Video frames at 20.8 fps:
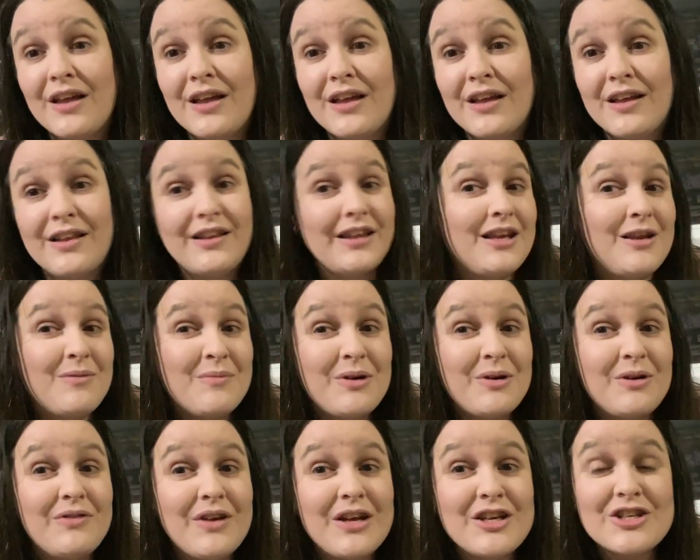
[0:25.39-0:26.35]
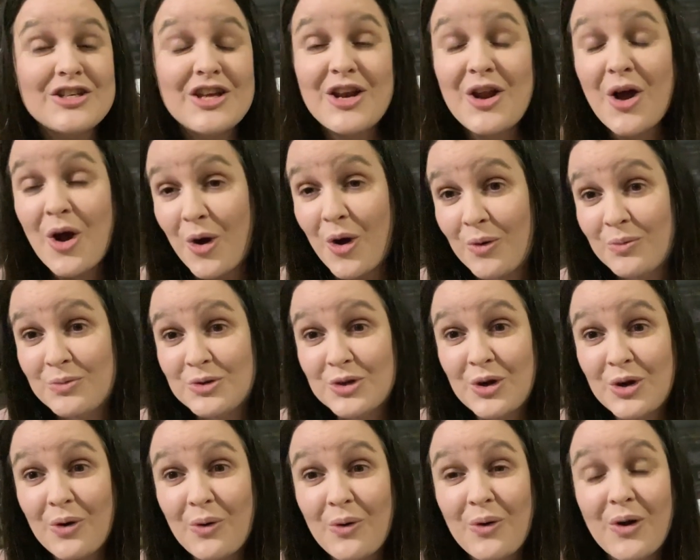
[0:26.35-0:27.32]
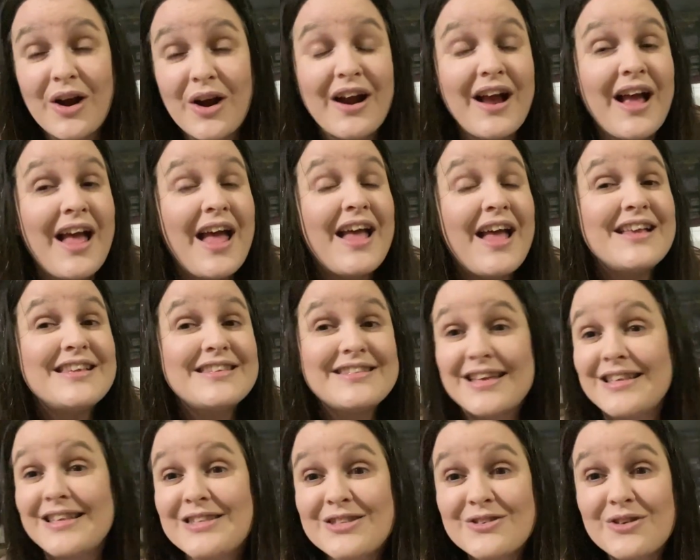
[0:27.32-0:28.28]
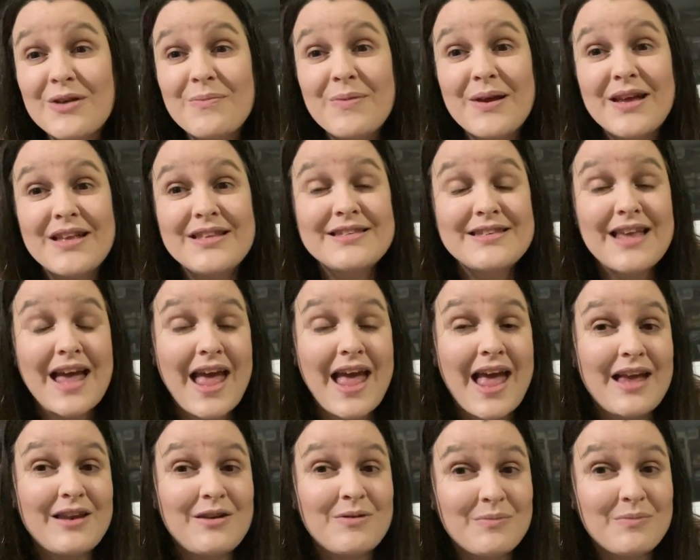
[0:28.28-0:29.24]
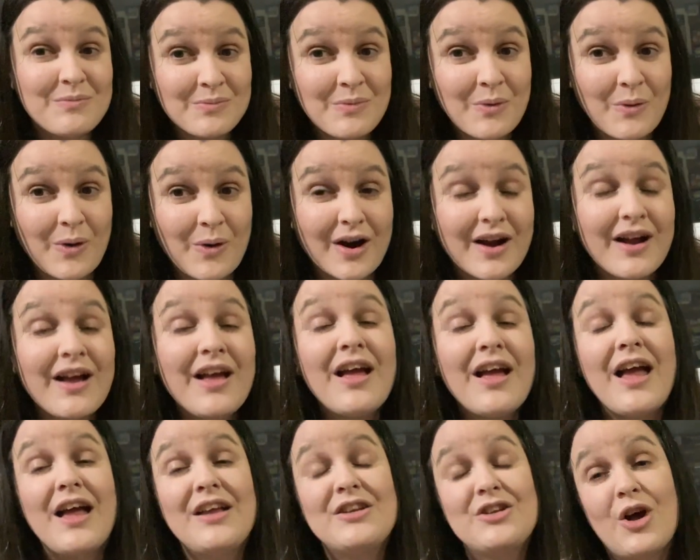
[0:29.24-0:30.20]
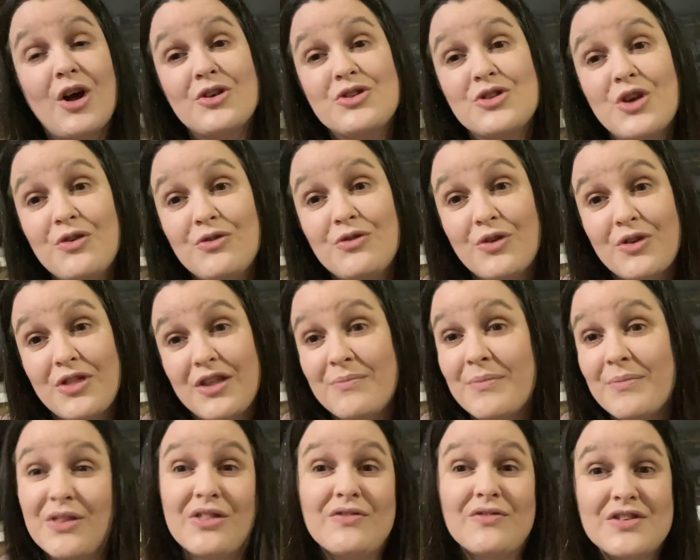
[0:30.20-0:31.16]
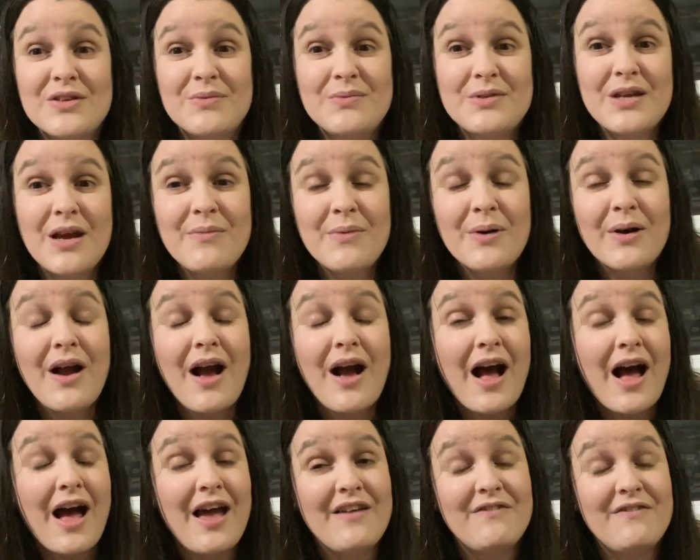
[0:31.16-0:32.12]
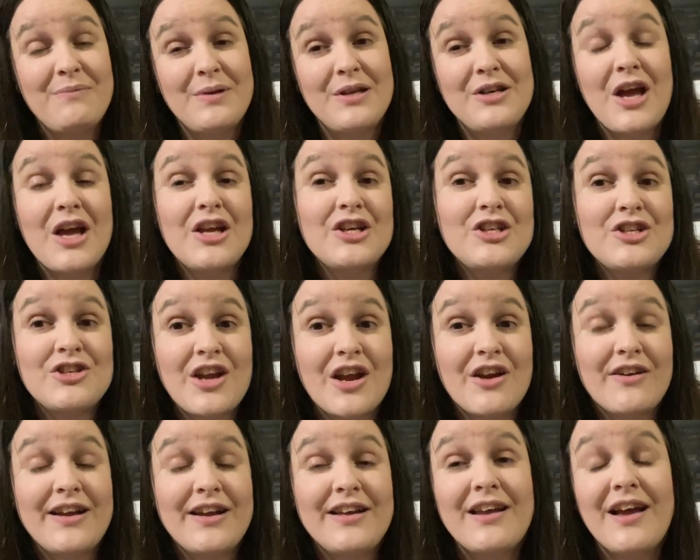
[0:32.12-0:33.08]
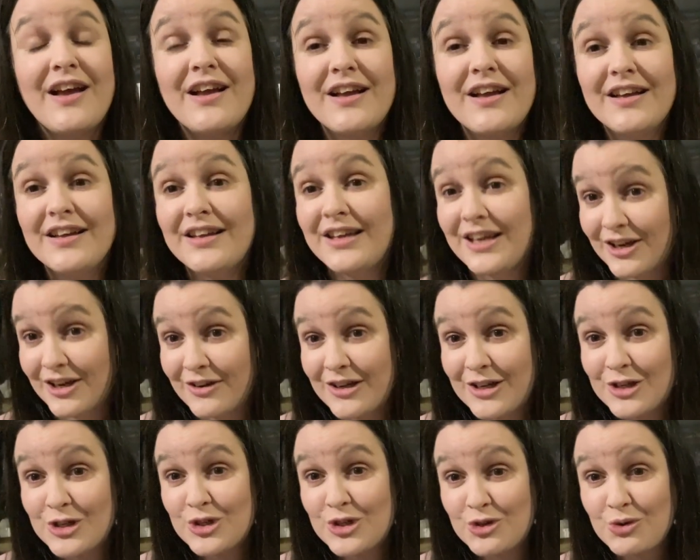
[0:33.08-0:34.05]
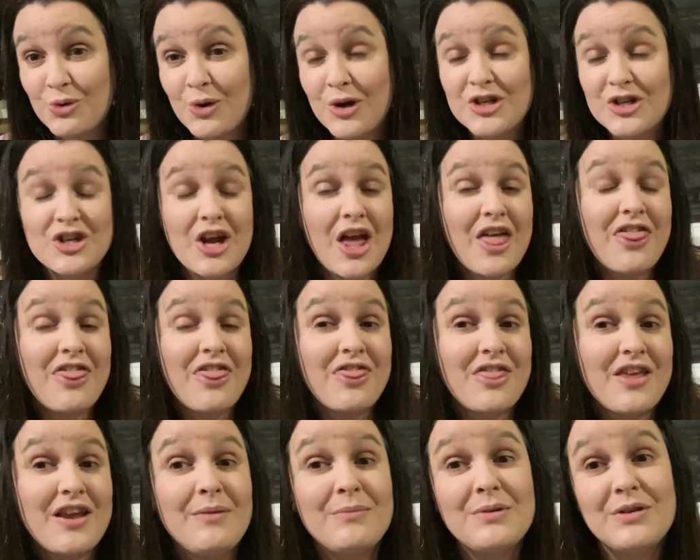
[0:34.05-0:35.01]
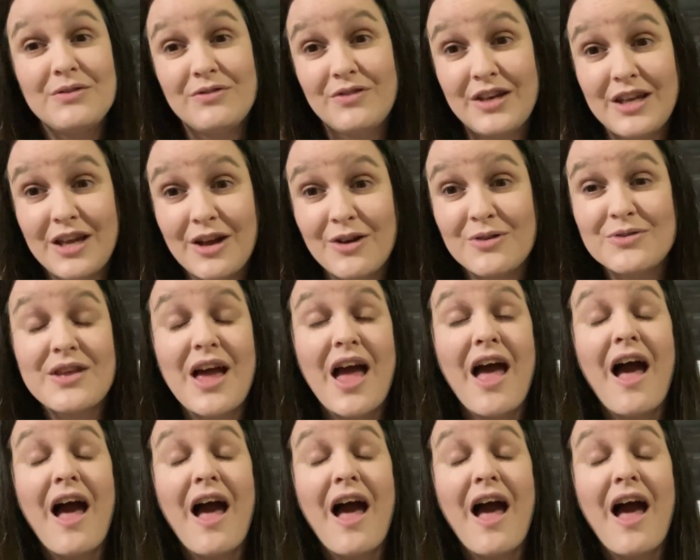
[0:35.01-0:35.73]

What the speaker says: cleaning motivation, home decor, sensory bins, and more. And also for the month of September, I have been sharing Curious George themed videos